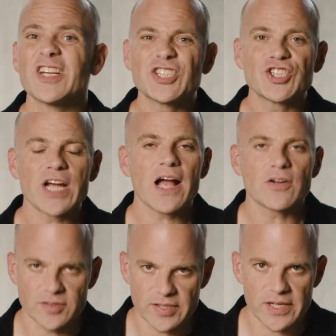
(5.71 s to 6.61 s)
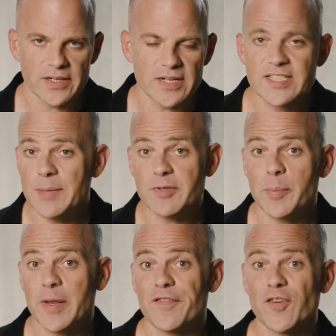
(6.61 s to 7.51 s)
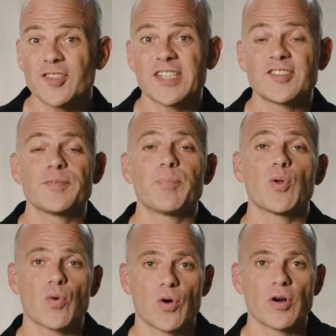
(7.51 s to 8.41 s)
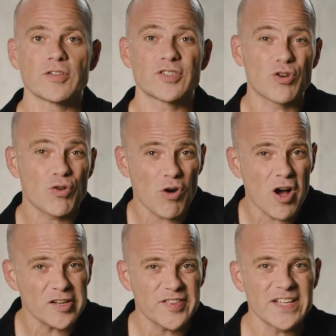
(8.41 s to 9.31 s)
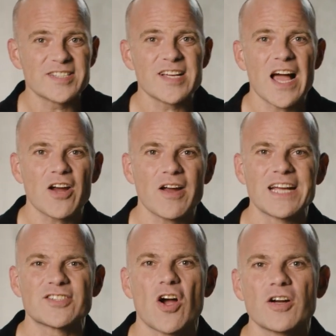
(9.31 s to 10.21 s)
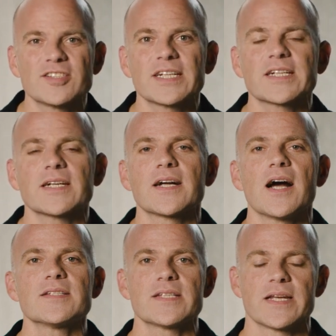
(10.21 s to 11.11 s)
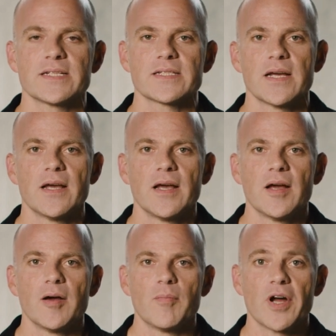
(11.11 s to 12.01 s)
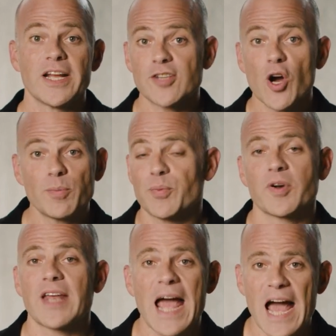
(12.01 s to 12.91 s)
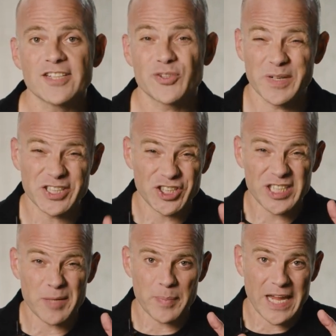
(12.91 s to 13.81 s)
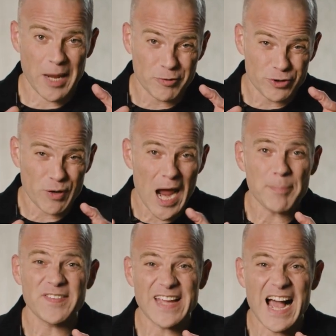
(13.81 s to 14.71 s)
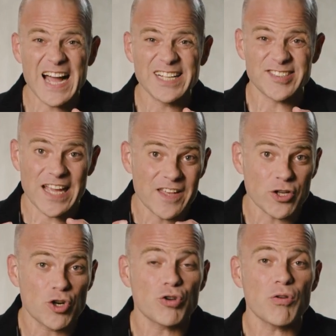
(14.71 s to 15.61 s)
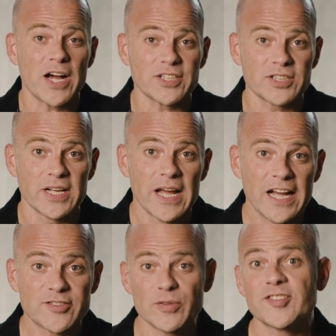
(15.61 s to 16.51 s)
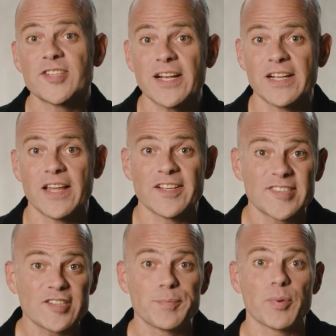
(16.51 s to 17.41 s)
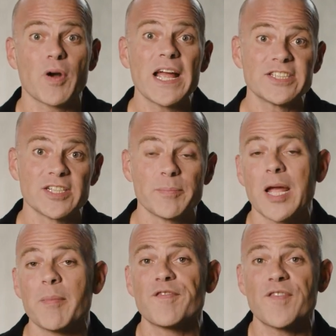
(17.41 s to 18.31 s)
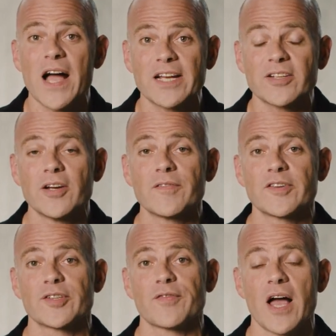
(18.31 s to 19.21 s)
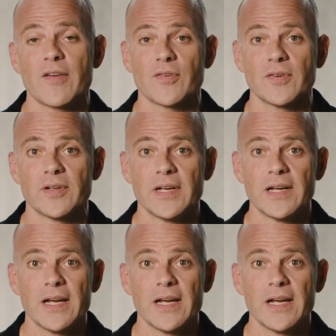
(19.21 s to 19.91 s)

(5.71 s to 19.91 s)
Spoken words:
Ernest Shackleton attempted to be the first explorer to cross the entire Antarctic continent. But his hopes were dashed when his ship became trapped in the ice and then crushed. And so suddenly this exploration became a fight for survival.